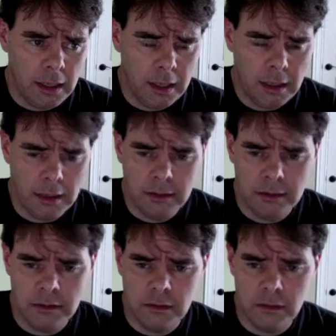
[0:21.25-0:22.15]

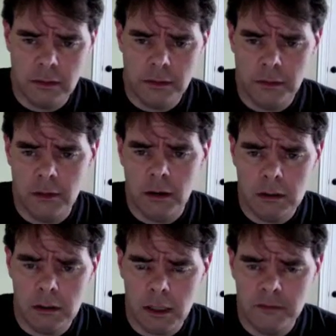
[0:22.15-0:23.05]
And there are
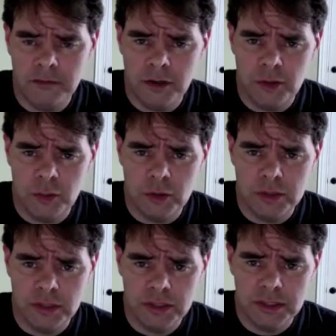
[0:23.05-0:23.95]
a lot of variables,
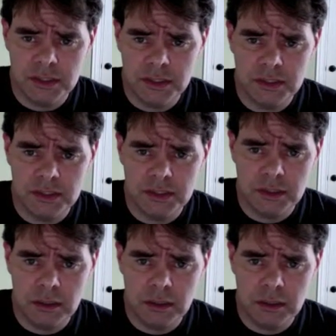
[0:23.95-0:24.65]
and this is